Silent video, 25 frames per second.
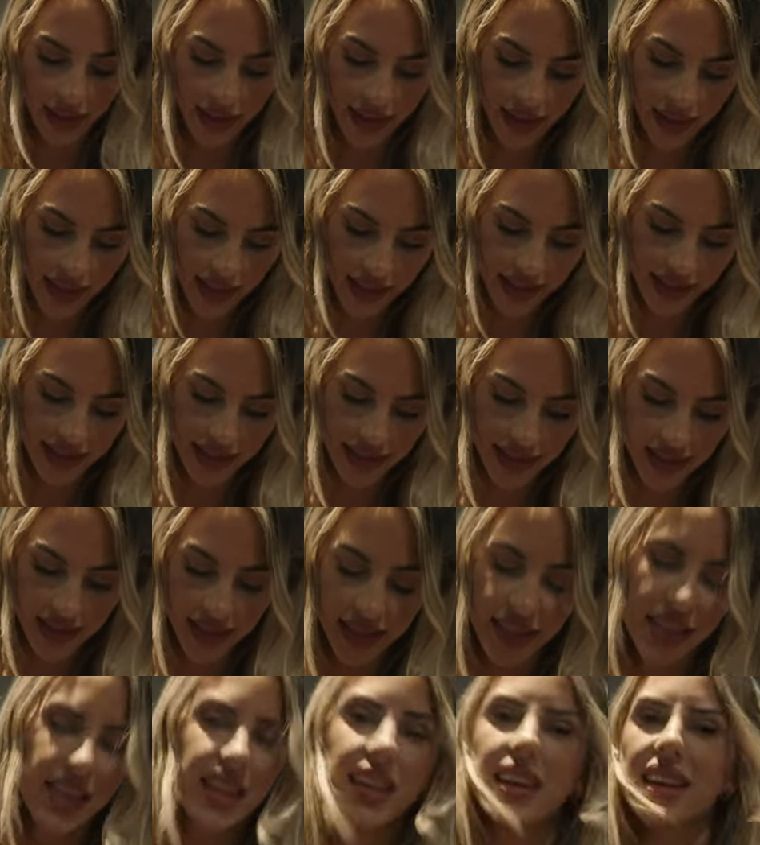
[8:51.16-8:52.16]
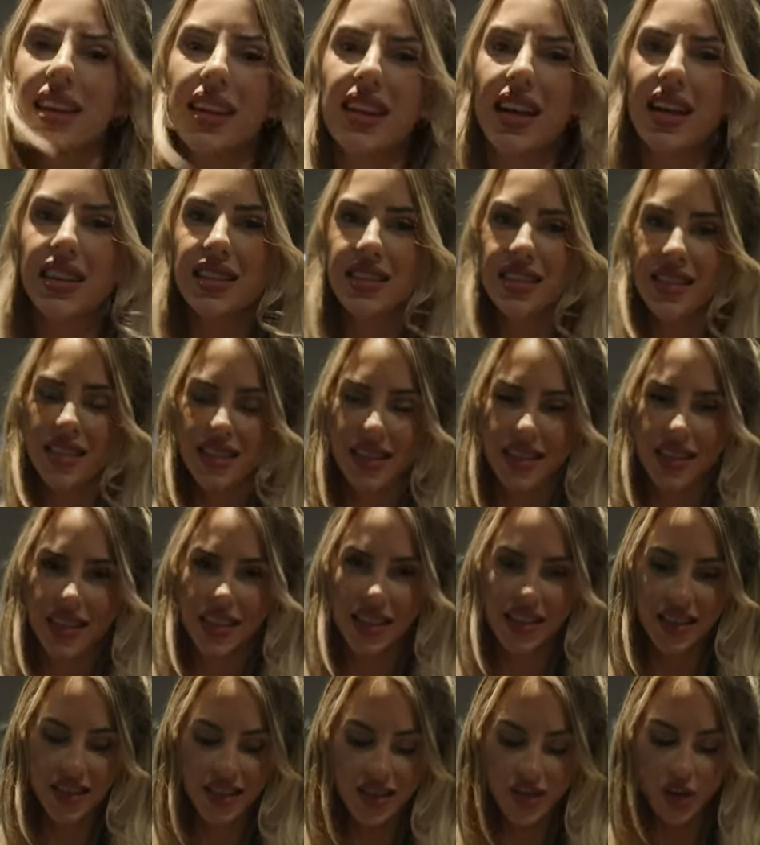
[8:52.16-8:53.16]
this.
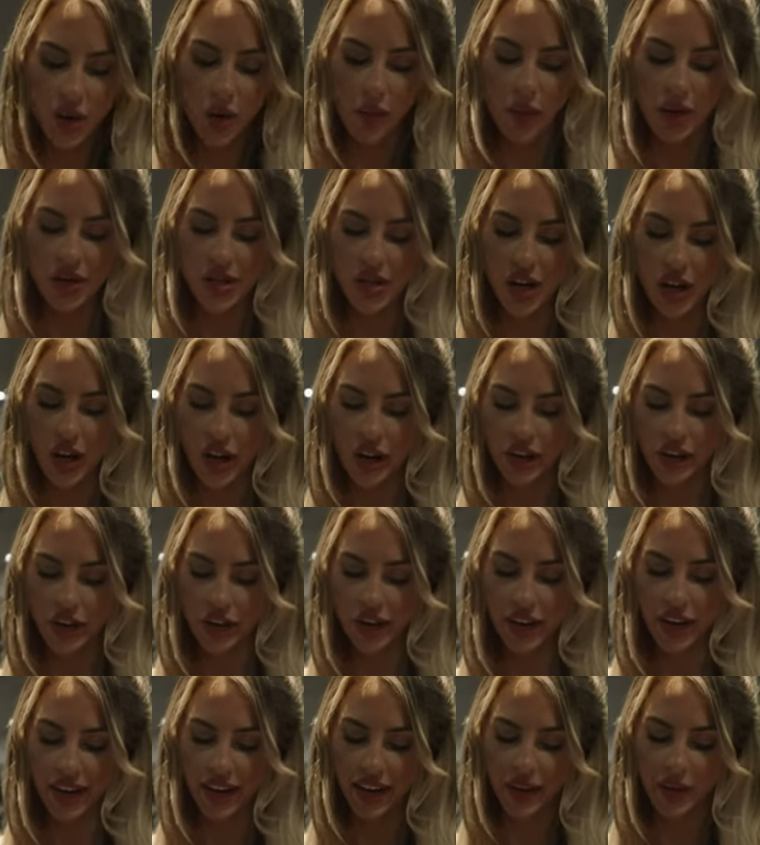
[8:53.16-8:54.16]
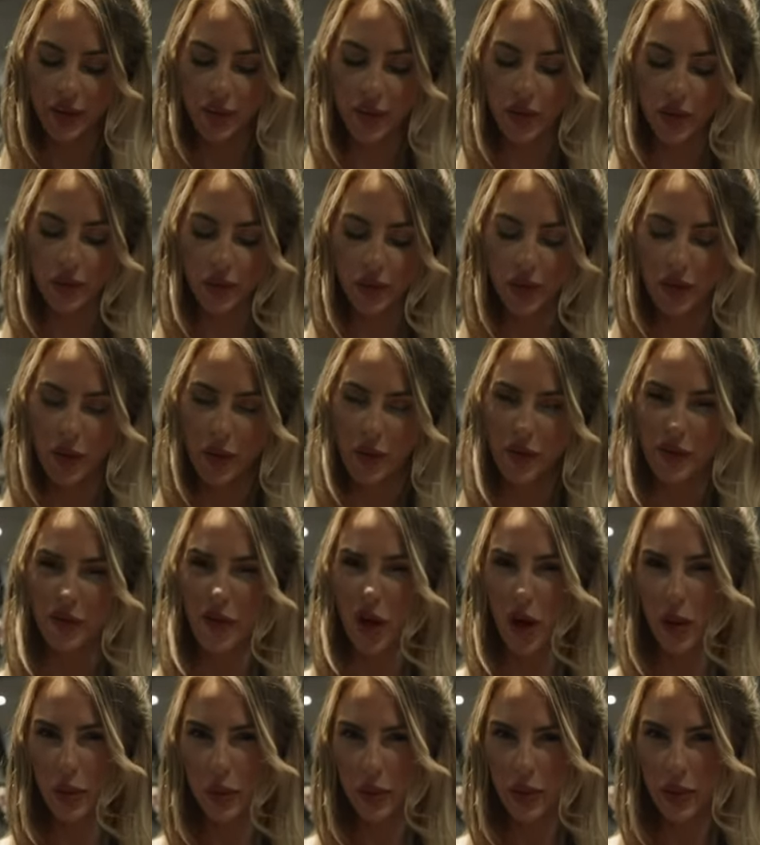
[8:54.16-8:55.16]
That's so much harder and it will
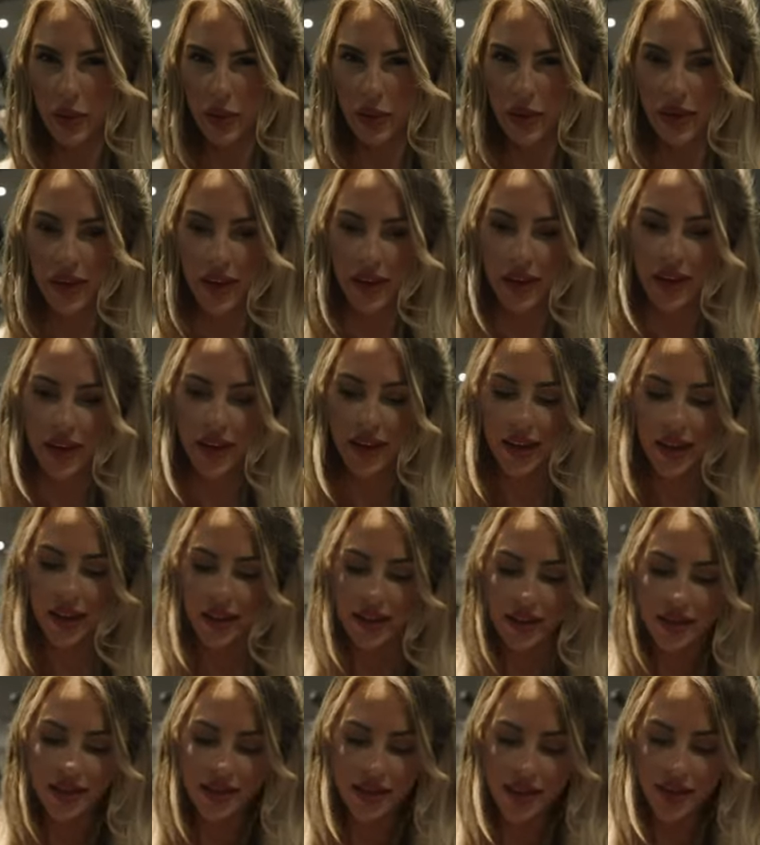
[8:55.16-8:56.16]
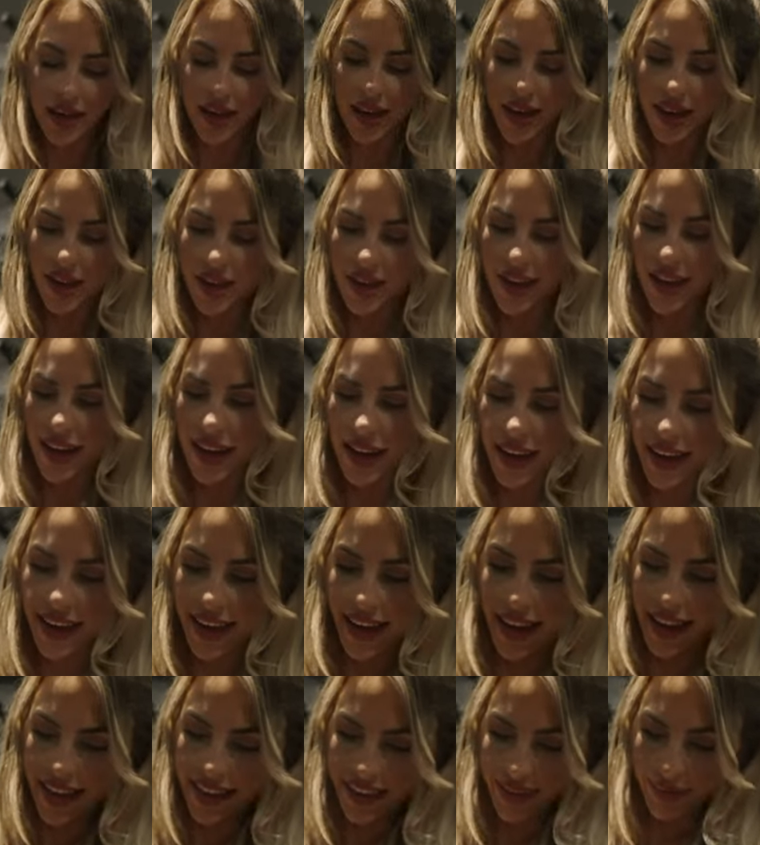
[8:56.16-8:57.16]
bubble. And I
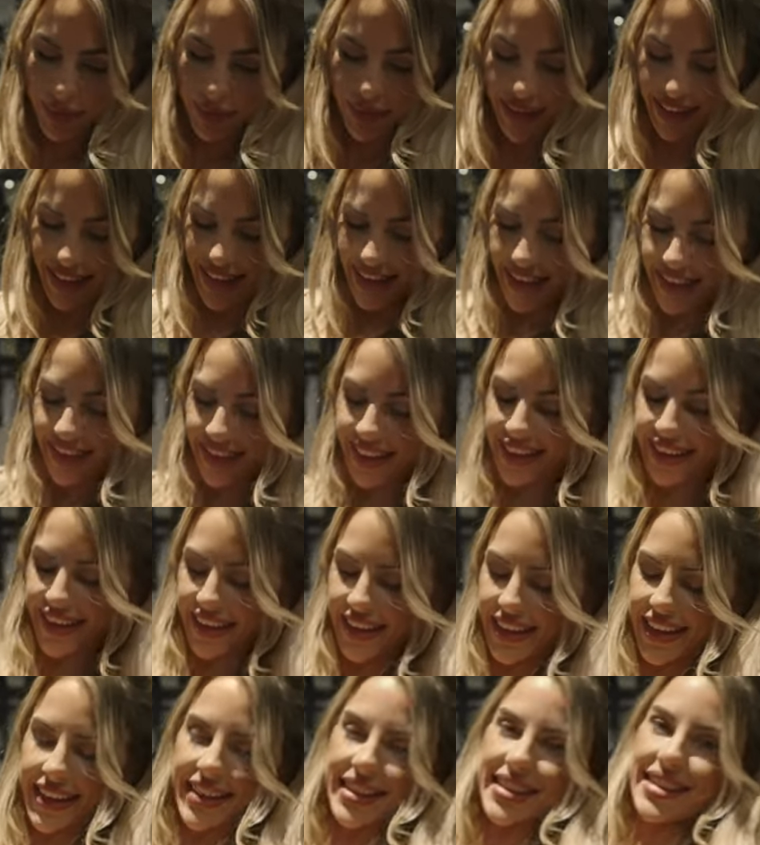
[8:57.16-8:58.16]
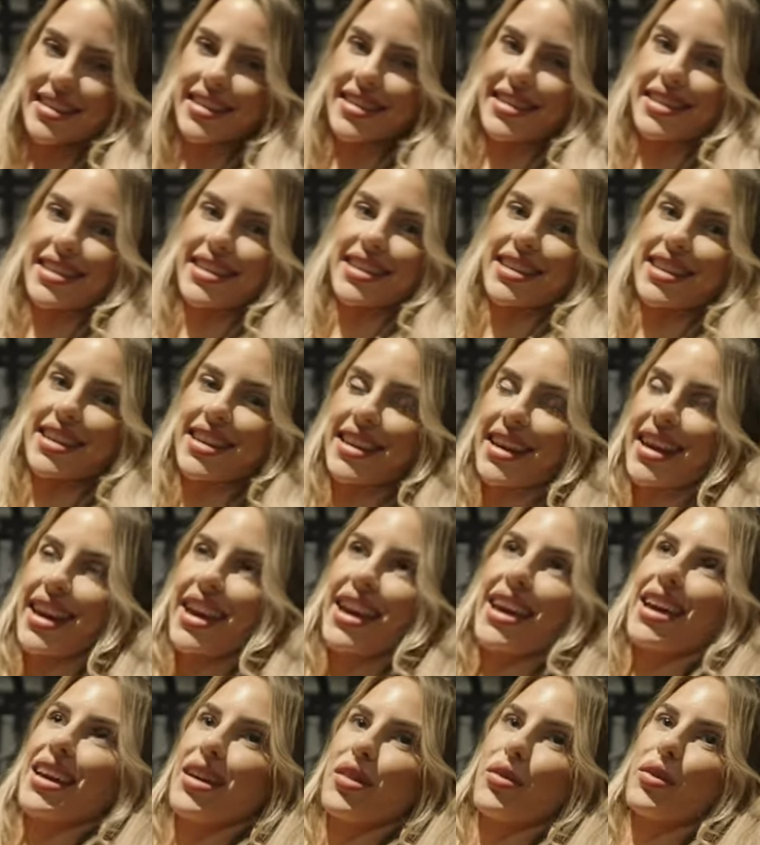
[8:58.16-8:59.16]
can't be like this
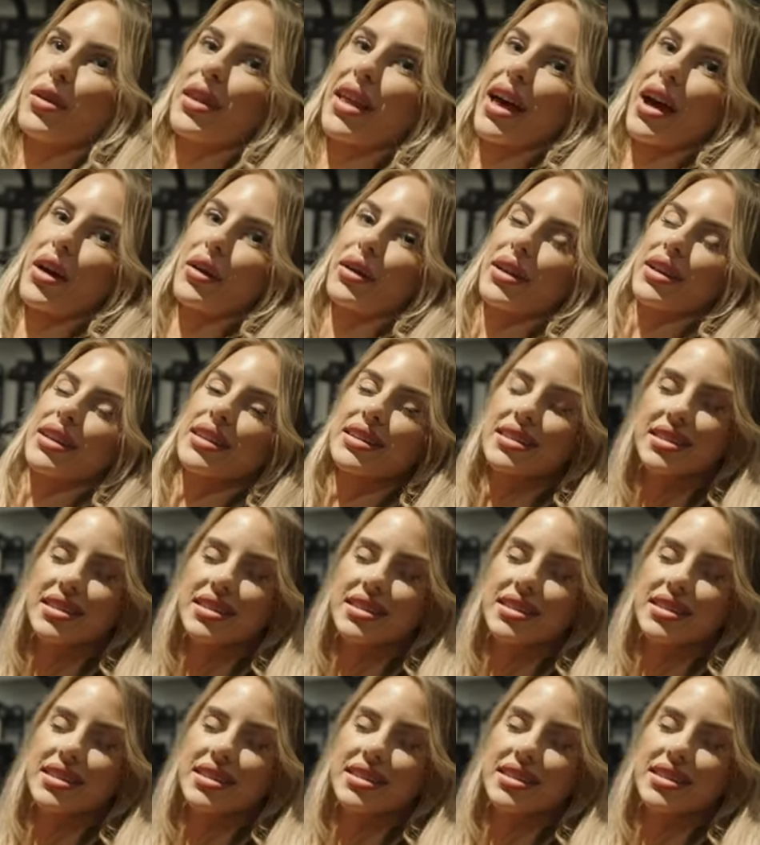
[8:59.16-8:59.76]
without it.